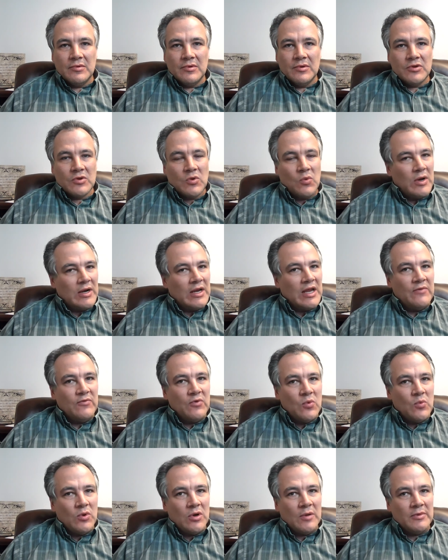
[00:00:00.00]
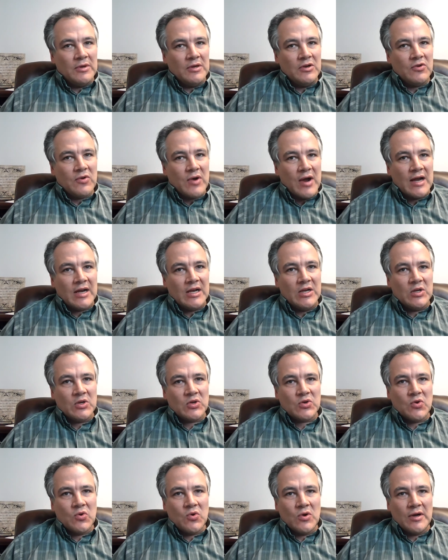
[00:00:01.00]
So what evil woman tried to
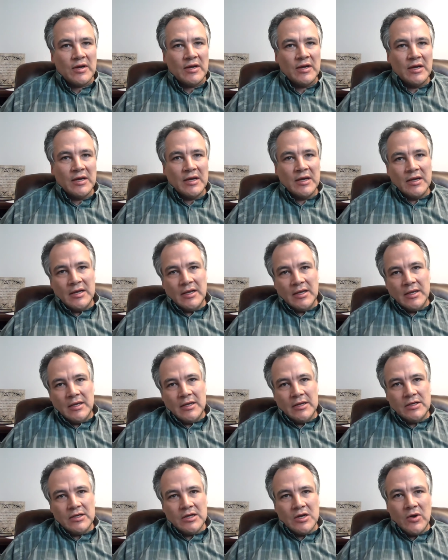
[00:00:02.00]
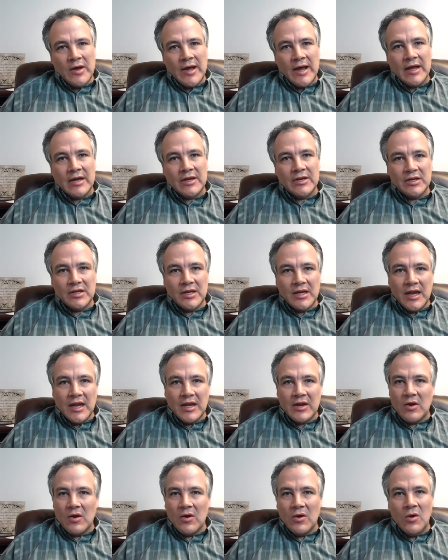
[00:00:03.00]
destroy Jehoash
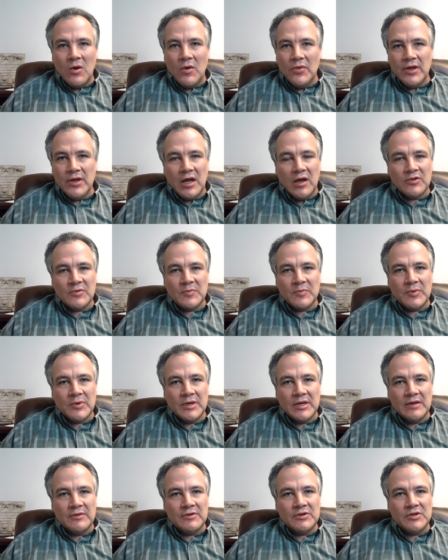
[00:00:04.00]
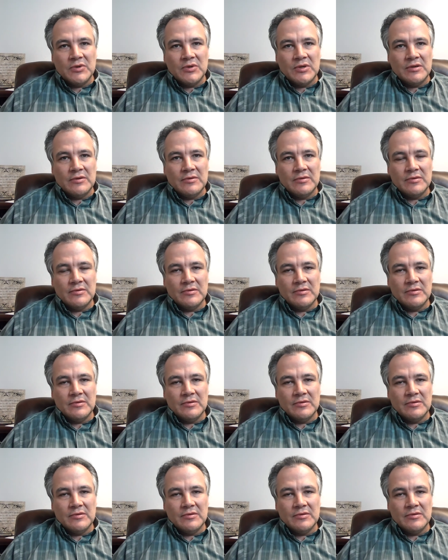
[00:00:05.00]
and all the offspring of Judah?